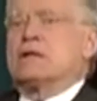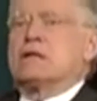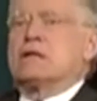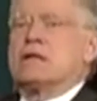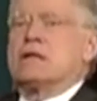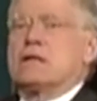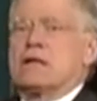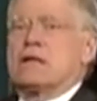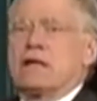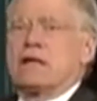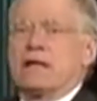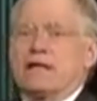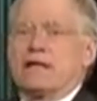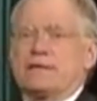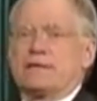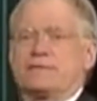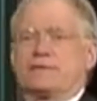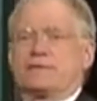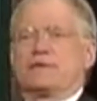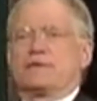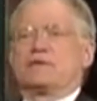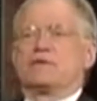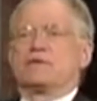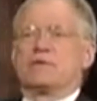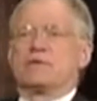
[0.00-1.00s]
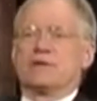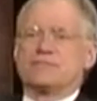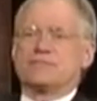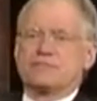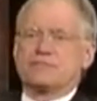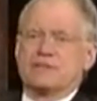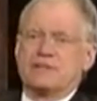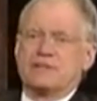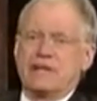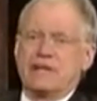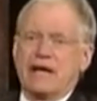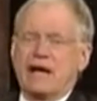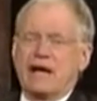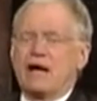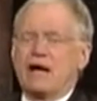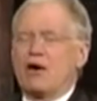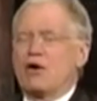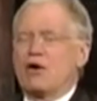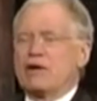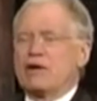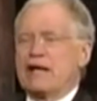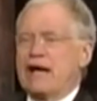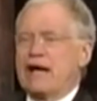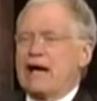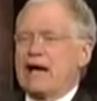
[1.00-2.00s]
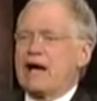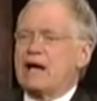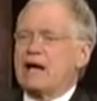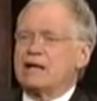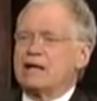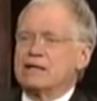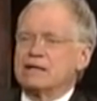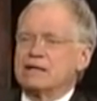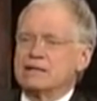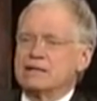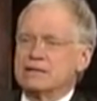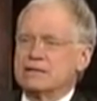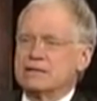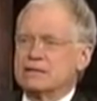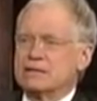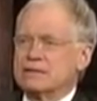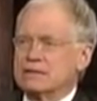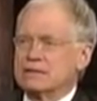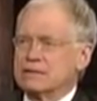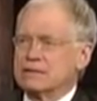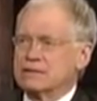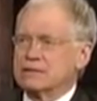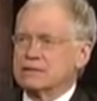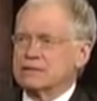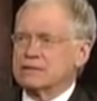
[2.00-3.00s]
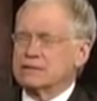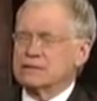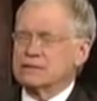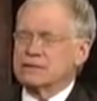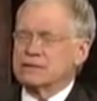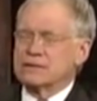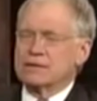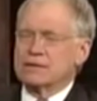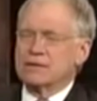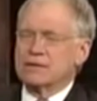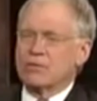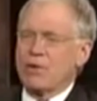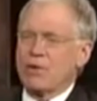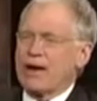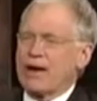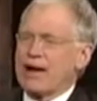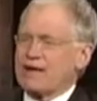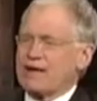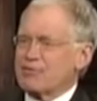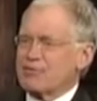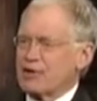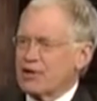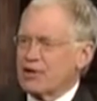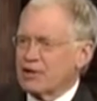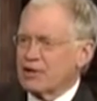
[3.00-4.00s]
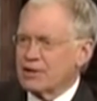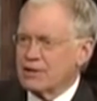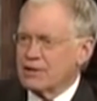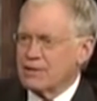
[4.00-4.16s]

That's a good question. Yeah? Oh, yeah? Whatever.